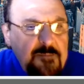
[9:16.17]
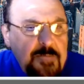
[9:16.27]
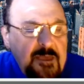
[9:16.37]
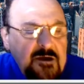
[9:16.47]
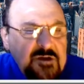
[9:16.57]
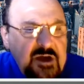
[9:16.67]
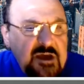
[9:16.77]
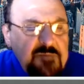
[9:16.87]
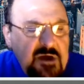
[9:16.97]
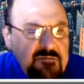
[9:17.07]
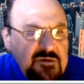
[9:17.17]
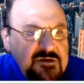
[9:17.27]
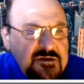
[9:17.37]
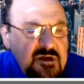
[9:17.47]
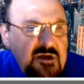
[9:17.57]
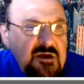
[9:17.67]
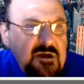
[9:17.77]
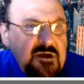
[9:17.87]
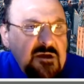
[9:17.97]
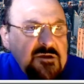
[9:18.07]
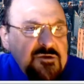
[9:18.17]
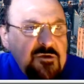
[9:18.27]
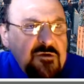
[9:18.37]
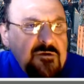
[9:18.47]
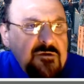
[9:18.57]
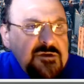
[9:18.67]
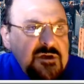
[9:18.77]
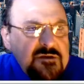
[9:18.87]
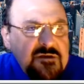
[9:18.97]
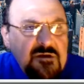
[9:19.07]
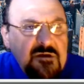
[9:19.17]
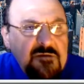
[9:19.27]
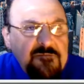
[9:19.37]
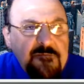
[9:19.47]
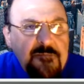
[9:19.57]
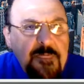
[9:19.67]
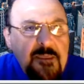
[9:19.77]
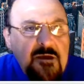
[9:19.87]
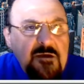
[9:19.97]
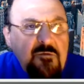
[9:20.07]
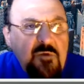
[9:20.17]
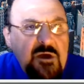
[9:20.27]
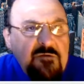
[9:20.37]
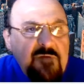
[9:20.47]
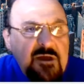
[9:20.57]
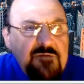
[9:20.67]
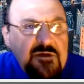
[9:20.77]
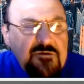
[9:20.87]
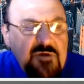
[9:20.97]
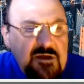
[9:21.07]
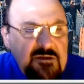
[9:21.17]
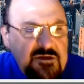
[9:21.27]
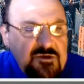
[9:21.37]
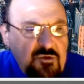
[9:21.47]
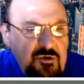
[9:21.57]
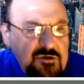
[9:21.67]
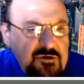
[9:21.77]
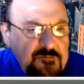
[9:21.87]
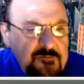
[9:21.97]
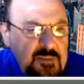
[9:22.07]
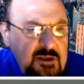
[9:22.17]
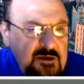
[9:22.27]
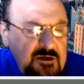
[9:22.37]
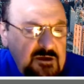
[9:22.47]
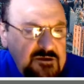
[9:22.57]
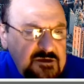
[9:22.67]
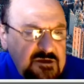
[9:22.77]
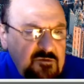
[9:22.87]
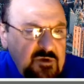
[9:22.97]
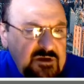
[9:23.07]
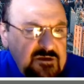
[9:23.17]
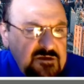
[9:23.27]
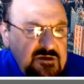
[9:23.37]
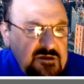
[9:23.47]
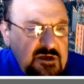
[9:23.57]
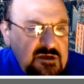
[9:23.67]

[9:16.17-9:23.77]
array members. So just when we run this code, just we can see that